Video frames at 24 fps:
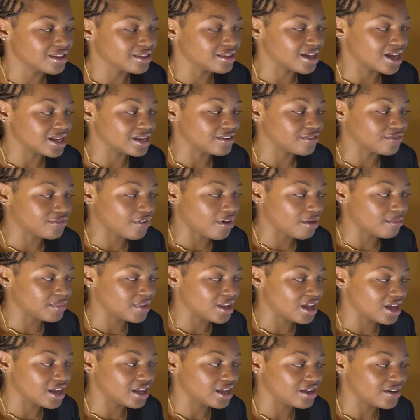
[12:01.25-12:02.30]
that the
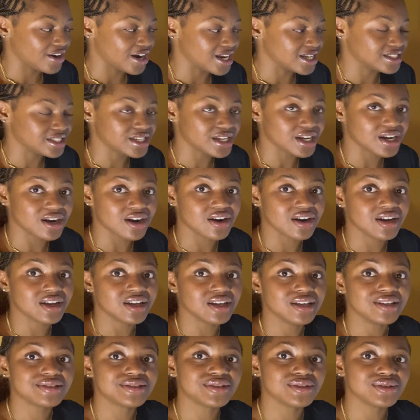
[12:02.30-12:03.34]
formula right here
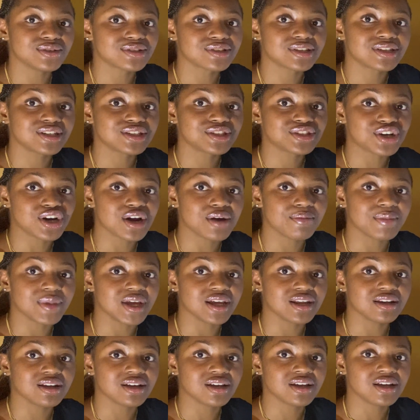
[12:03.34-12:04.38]
is used to
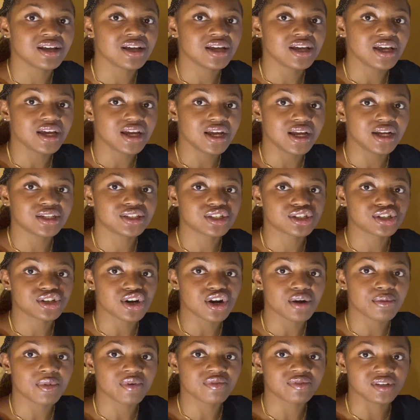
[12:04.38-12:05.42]
determine each
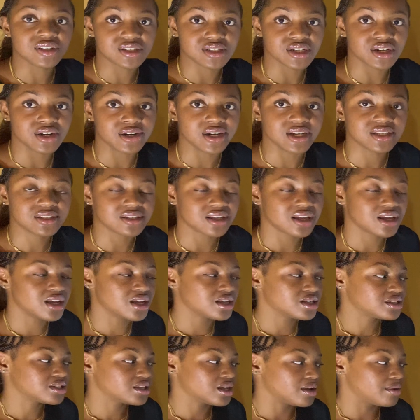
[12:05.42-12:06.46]
term of the series.
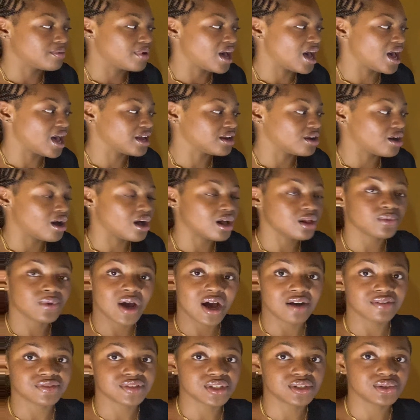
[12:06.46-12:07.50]
And all we
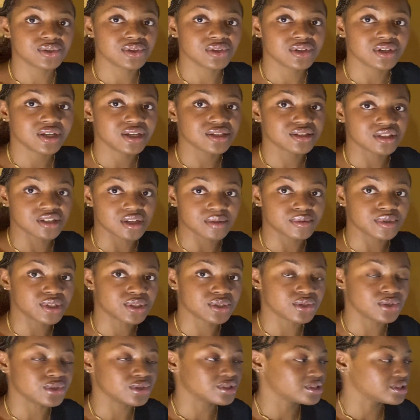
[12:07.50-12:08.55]
have to do is
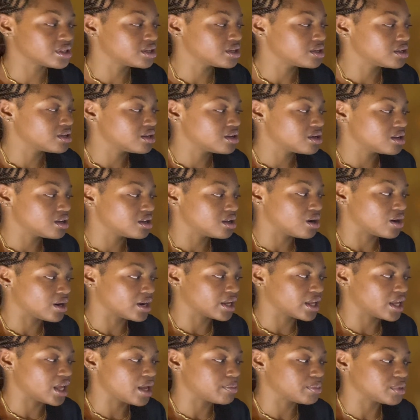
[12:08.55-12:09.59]
substitute our
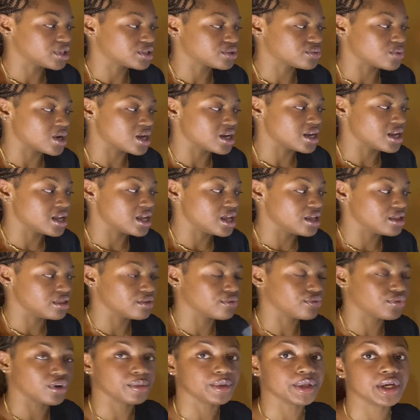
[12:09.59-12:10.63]
k plus 1 in the
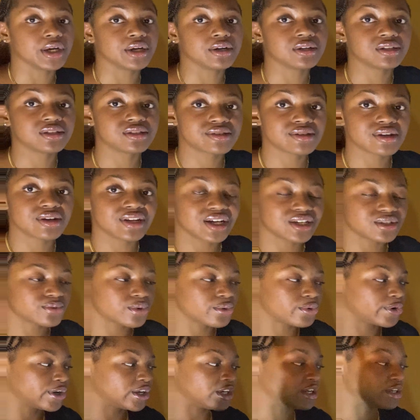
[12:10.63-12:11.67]
formula. So that's what
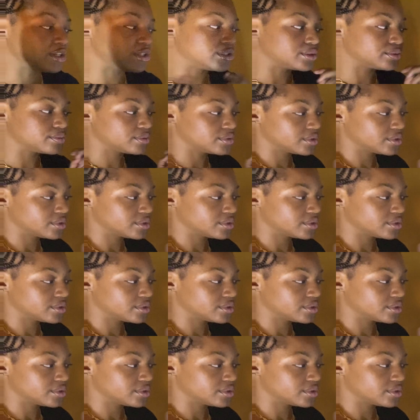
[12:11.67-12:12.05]
we're gonna do.